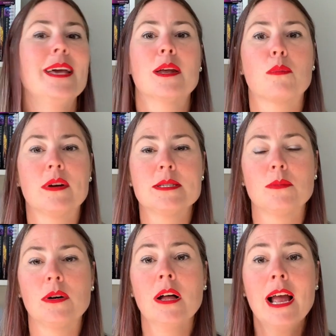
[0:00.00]
it a
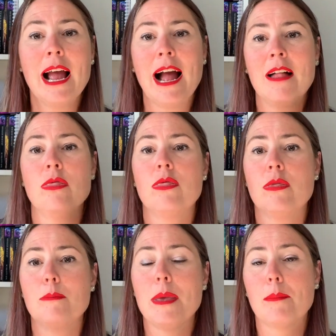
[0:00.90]
printable, and
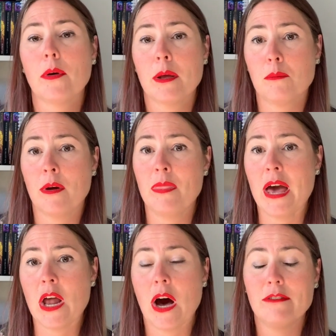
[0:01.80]
people can print that
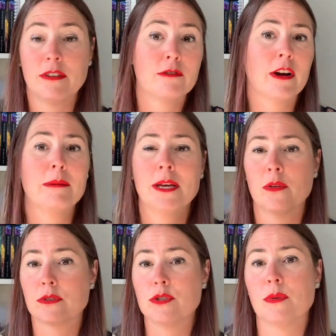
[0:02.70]
off and frame it
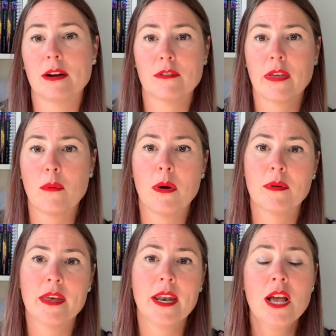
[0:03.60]
or do whatever they want
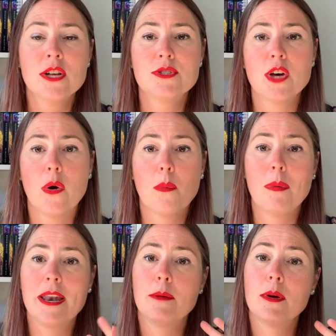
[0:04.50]
with it. So,
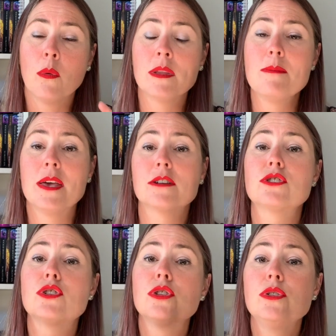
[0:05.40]
but it would only be
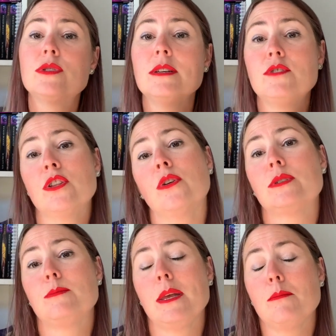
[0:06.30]
exclusive to
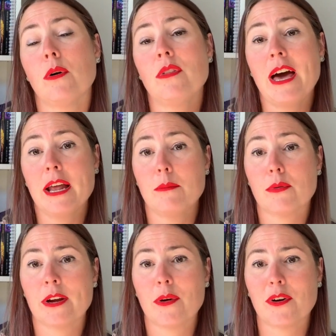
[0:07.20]
those people that had
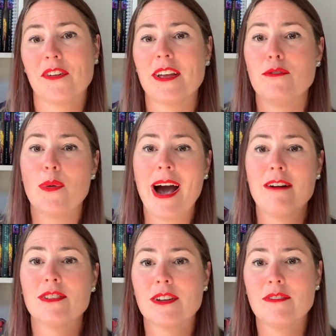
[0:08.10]
pre-ordered. If you
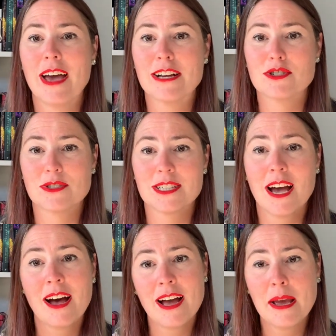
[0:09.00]
have a little extra
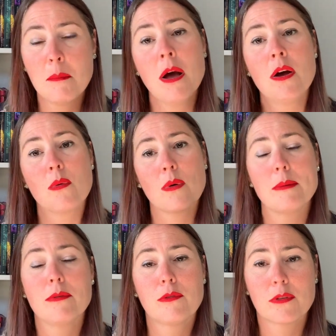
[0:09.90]
time right
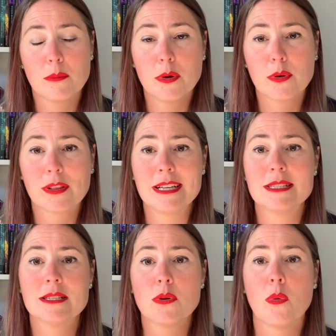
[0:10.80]
before the book
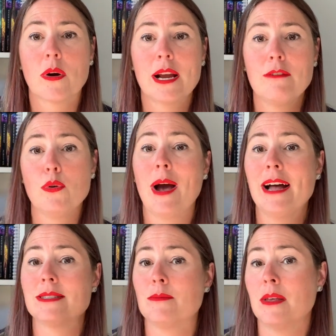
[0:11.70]
releases, or if you
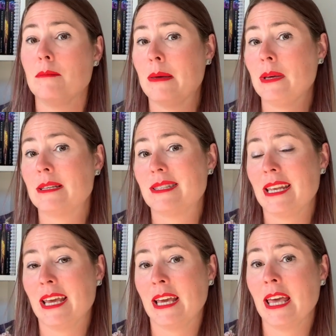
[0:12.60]
had something maybe
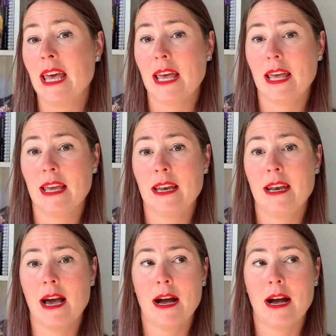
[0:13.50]
sitting in